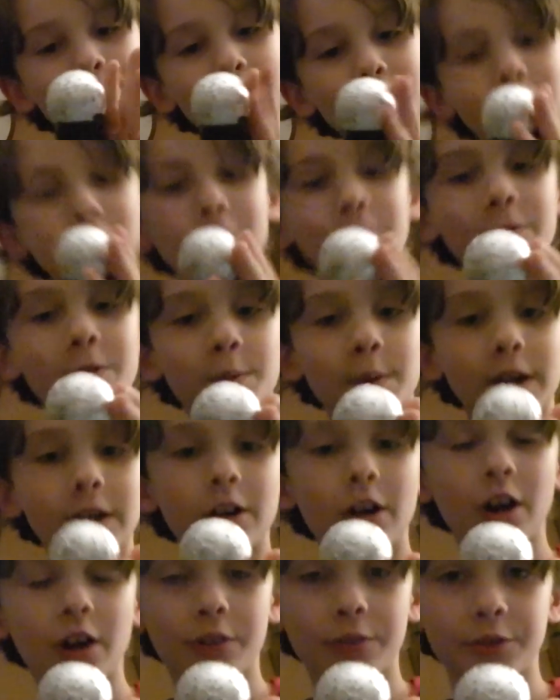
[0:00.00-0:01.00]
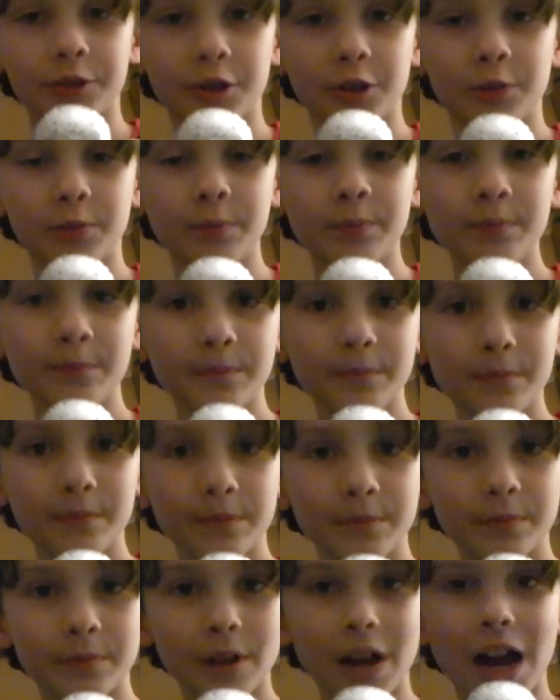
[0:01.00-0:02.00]
is for my costume.
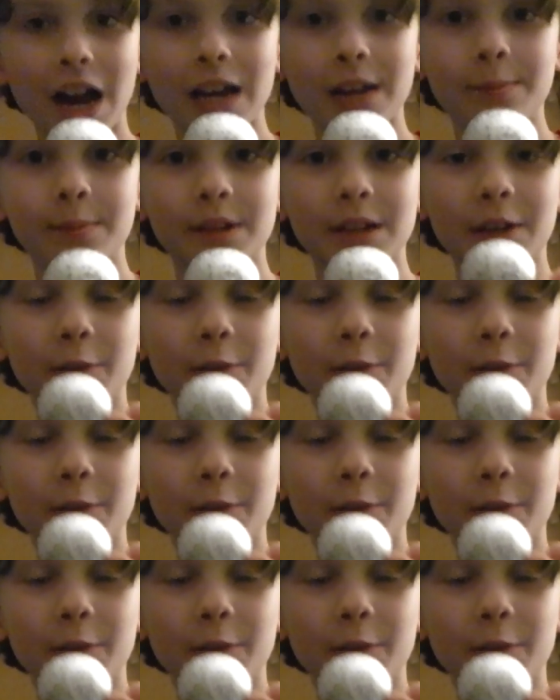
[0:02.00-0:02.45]
I'm being